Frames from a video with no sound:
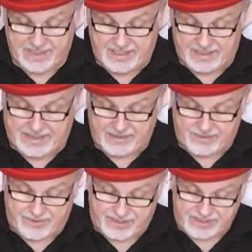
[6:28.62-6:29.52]
And now
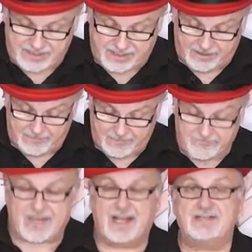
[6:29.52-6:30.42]
this cup
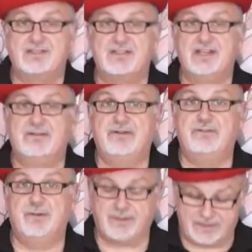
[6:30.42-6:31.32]
has the secret
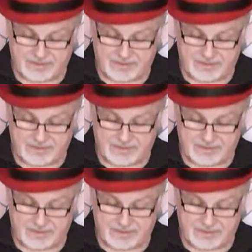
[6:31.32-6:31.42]
ball